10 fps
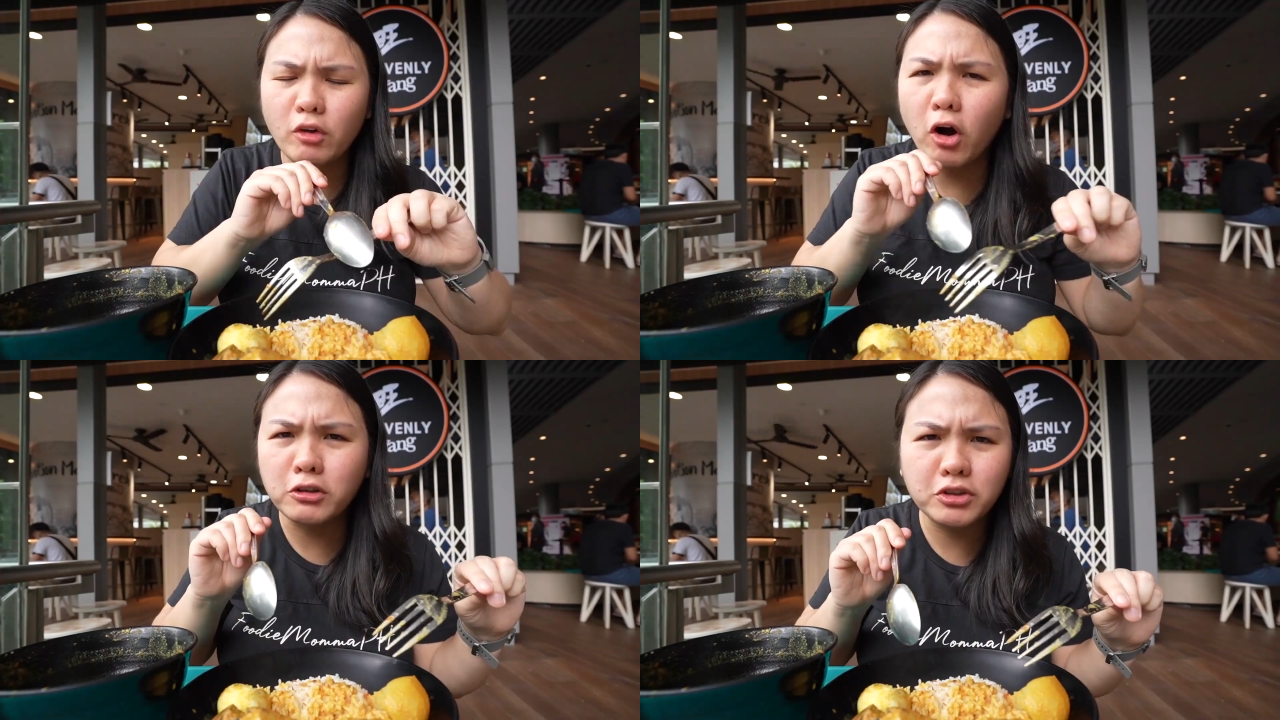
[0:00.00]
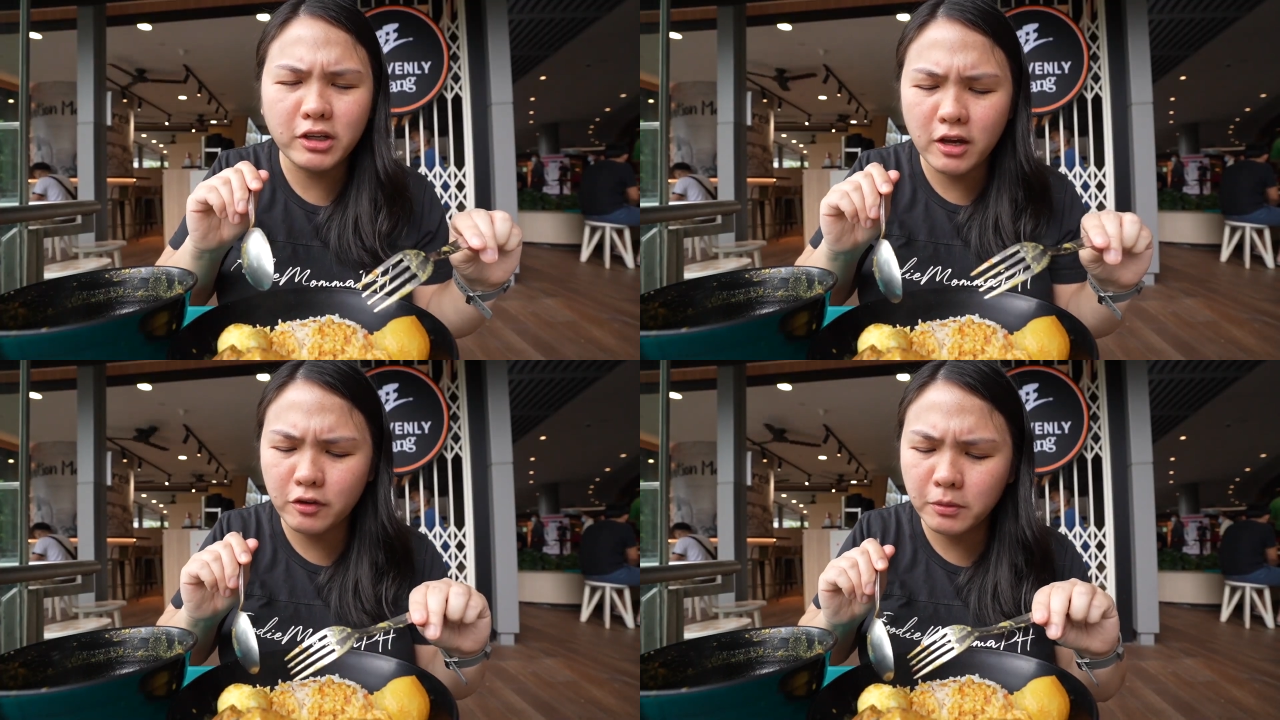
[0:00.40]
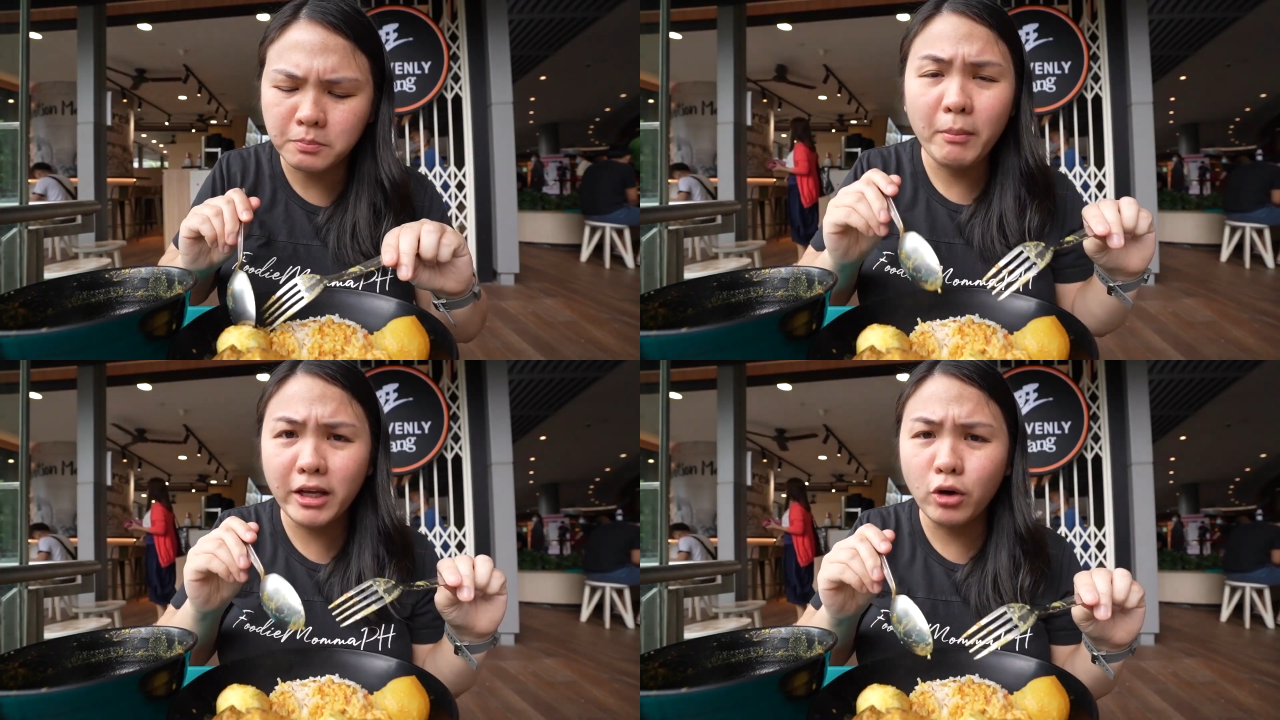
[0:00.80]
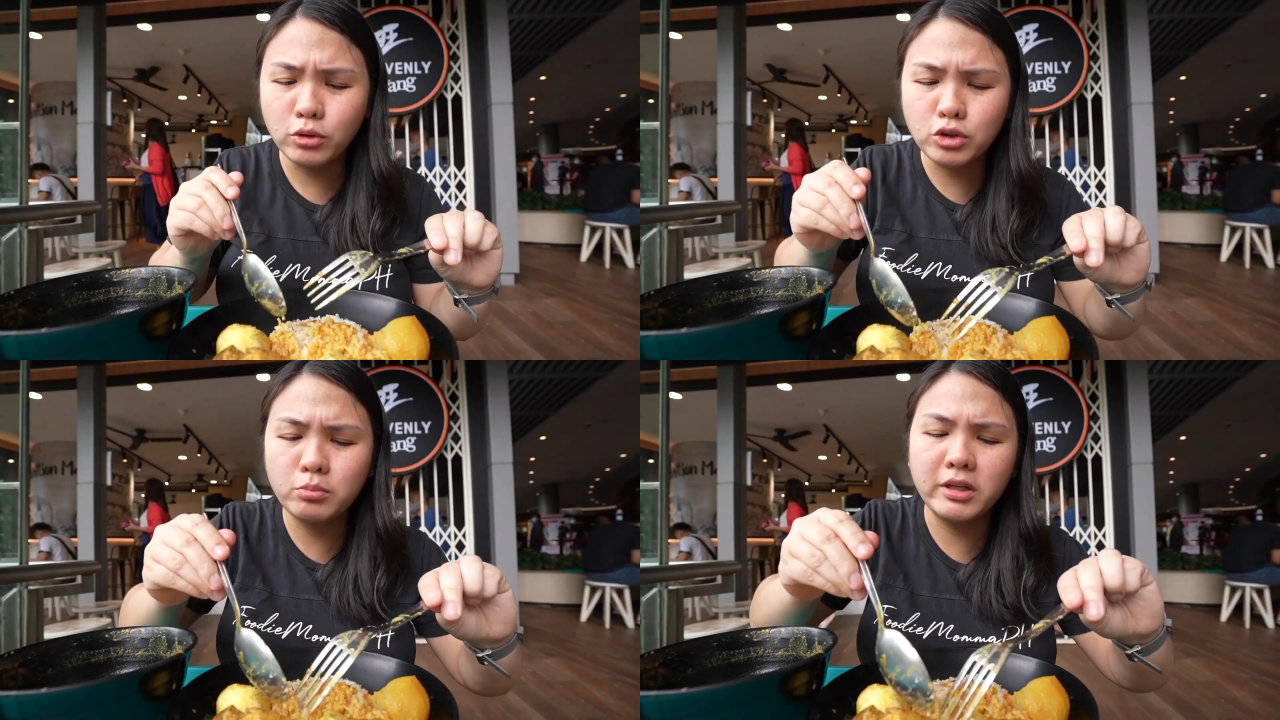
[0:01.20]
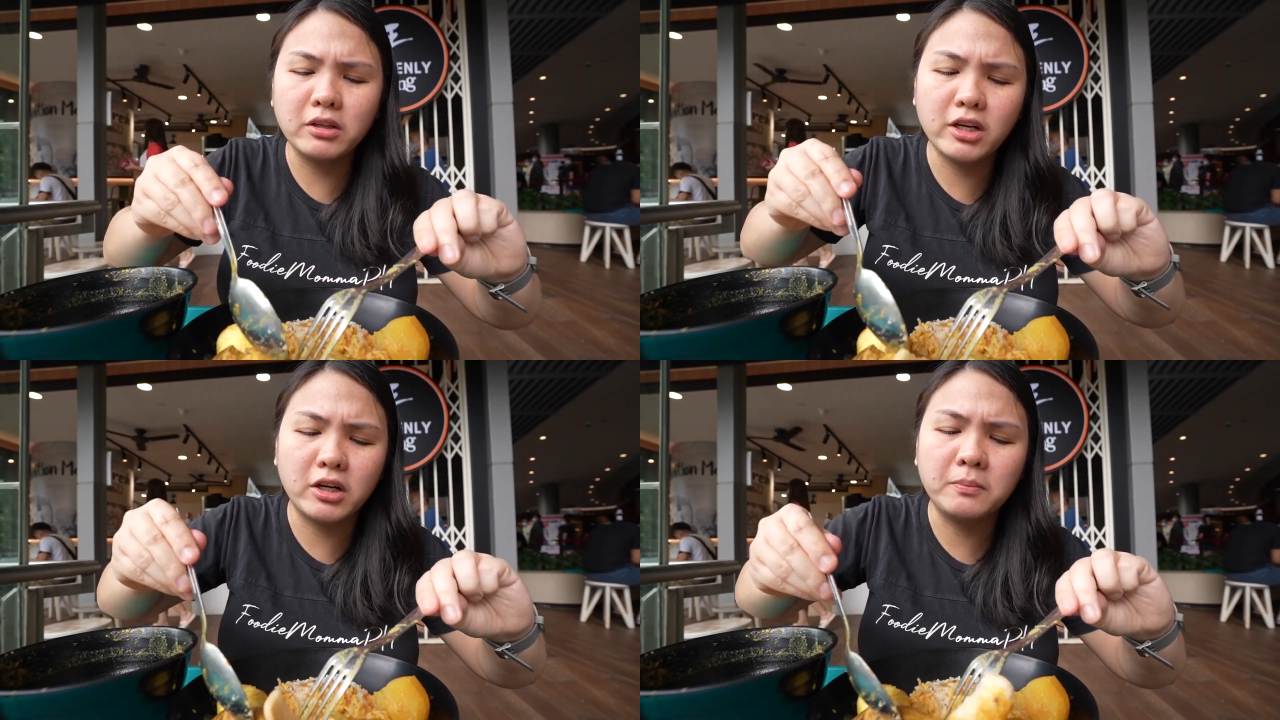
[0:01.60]
All together, my go-to meal
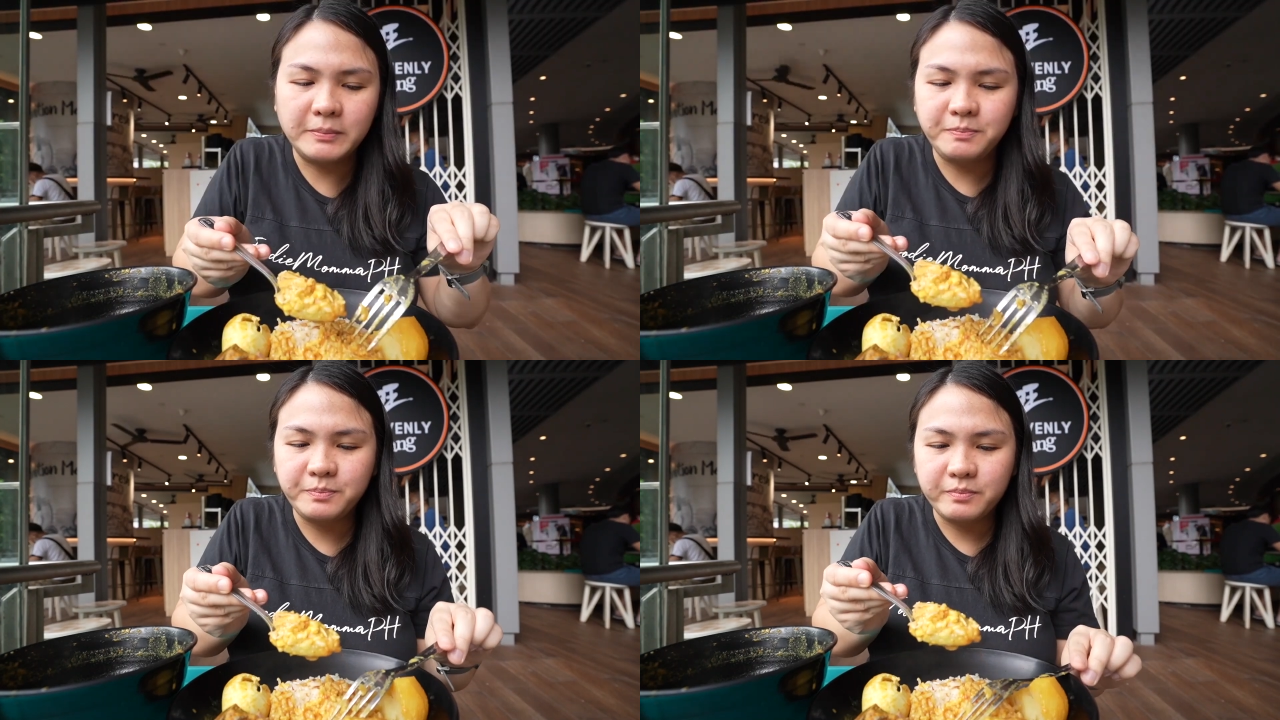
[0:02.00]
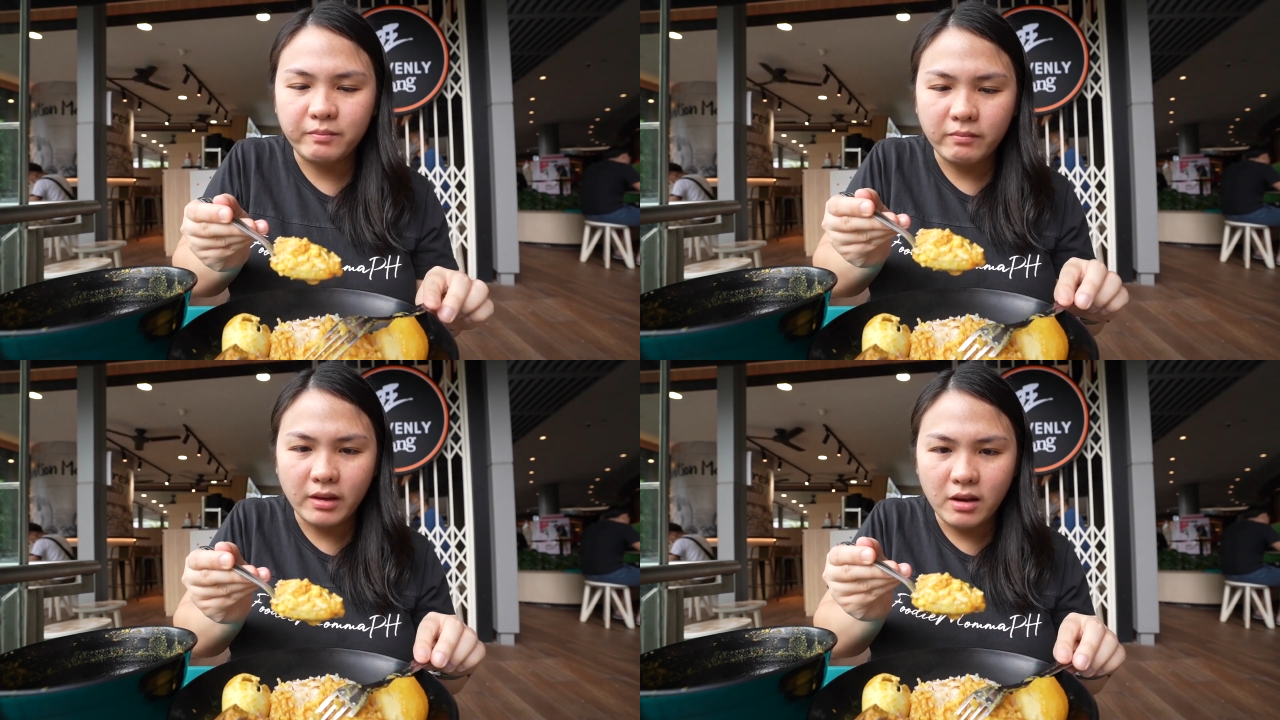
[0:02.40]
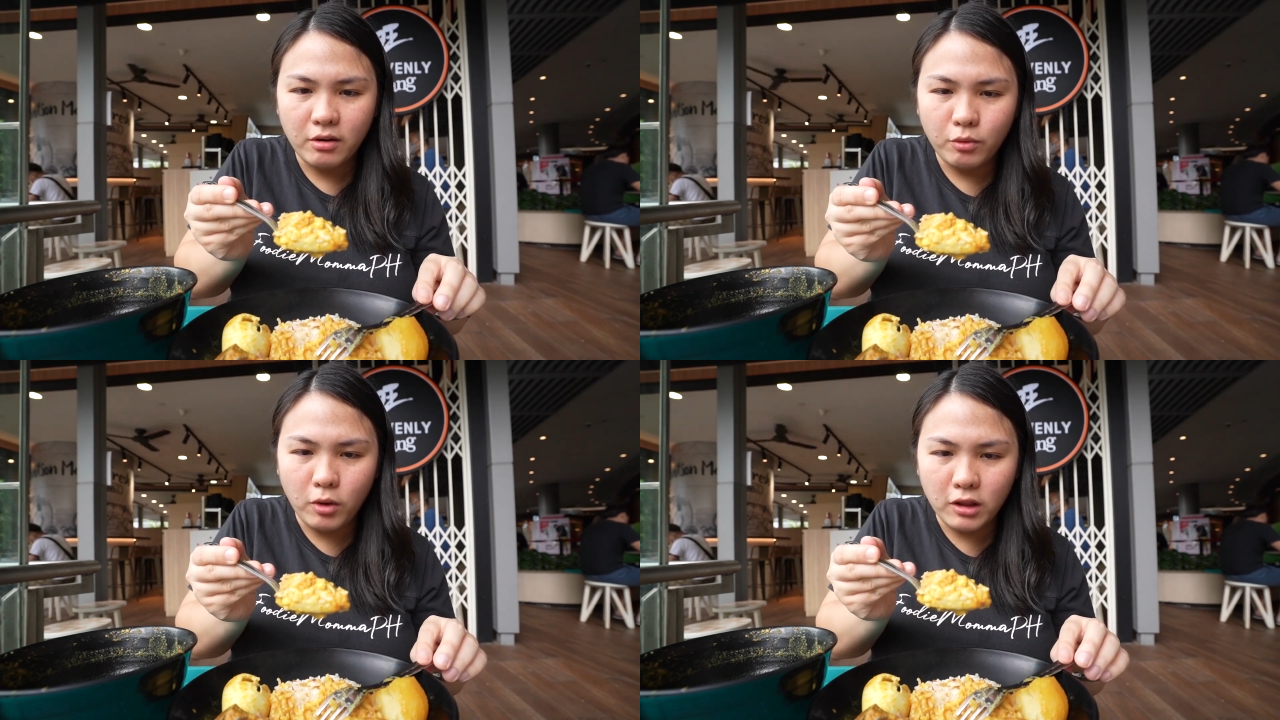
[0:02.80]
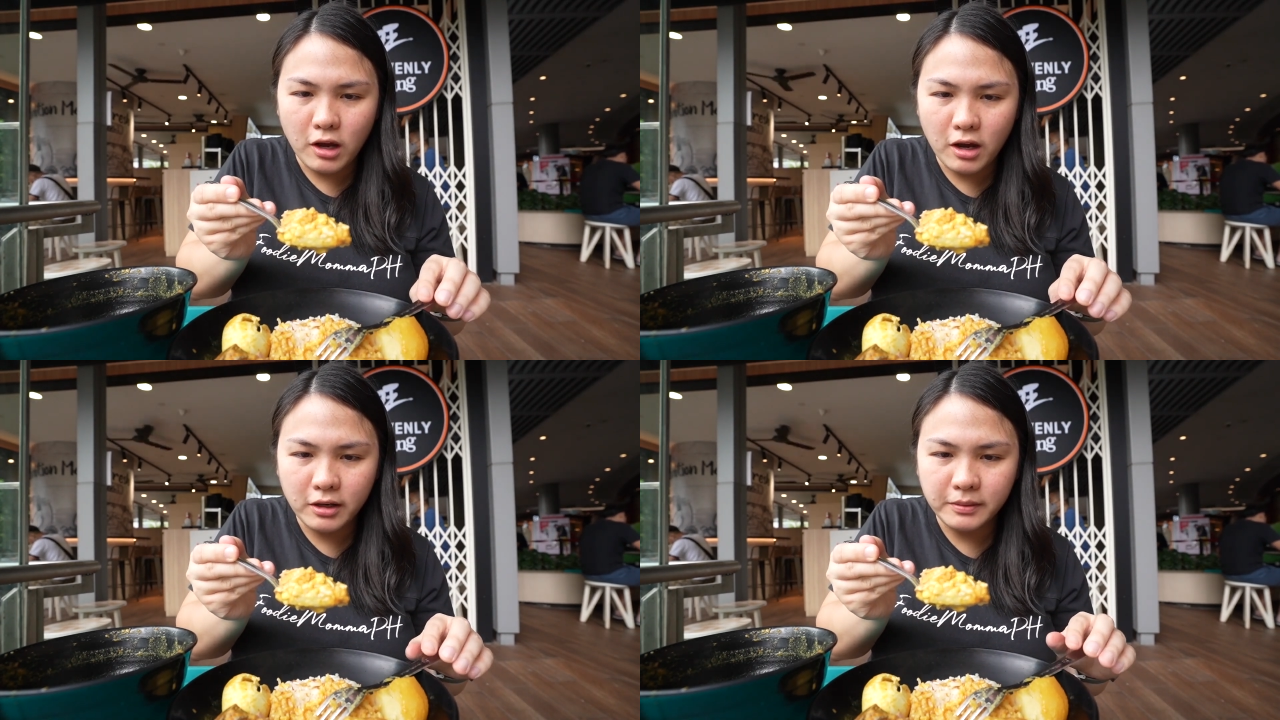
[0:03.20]
here. Let's take one more bite. Voila.